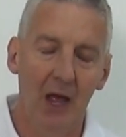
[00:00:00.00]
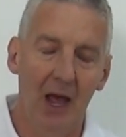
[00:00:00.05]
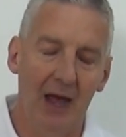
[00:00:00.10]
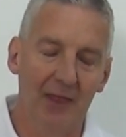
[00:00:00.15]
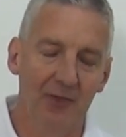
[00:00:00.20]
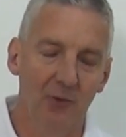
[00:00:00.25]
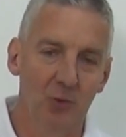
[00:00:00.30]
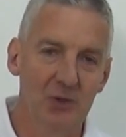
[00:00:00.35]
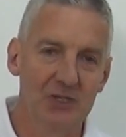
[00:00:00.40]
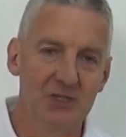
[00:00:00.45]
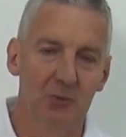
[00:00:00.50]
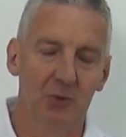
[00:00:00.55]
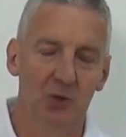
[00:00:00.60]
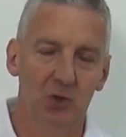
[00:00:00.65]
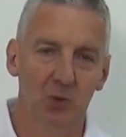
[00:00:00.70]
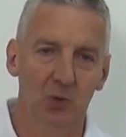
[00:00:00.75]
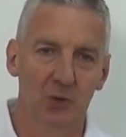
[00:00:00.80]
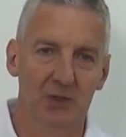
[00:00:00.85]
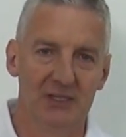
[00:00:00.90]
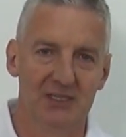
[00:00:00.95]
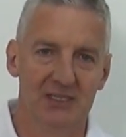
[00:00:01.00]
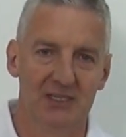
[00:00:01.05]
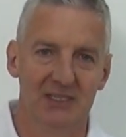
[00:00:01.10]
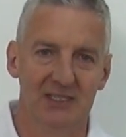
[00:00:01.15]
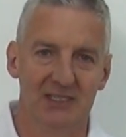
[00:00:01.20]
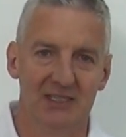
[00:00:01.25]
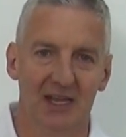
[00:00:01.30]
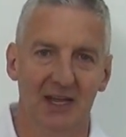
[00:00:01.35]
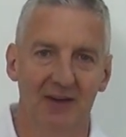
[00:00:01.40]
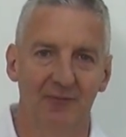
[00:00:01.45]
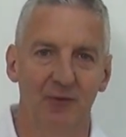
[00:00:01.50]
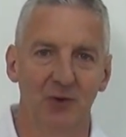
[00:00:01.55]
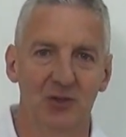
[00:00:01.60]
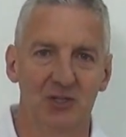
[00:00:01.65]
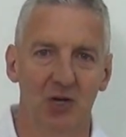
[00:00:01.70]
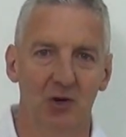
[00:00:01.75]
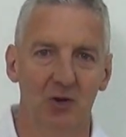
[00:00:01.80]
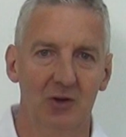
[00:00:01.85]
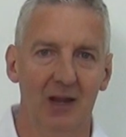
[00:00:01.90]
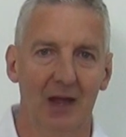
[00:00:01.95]
And the reason we're doing this is that for
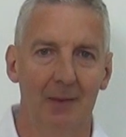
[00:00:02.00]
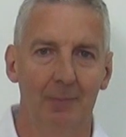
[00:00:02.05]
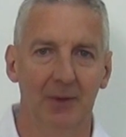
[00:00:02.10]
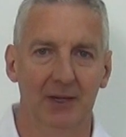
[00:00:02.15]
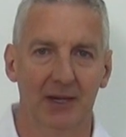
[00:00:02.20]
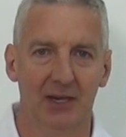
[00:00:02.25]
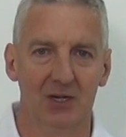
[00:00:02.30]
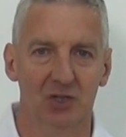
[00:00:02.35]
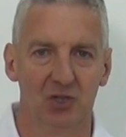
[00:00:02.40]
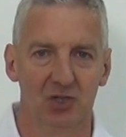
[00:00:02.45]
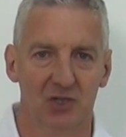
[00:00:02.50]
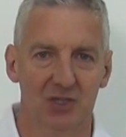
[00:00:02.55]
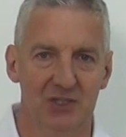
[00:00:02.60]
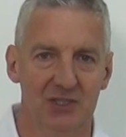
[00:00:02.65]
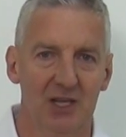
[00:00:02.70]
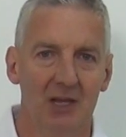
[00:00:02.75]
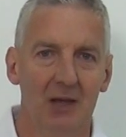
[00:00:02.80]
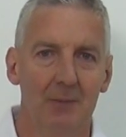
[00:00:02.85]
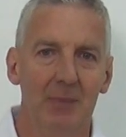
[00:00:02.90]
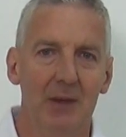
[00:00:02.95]
certain applications,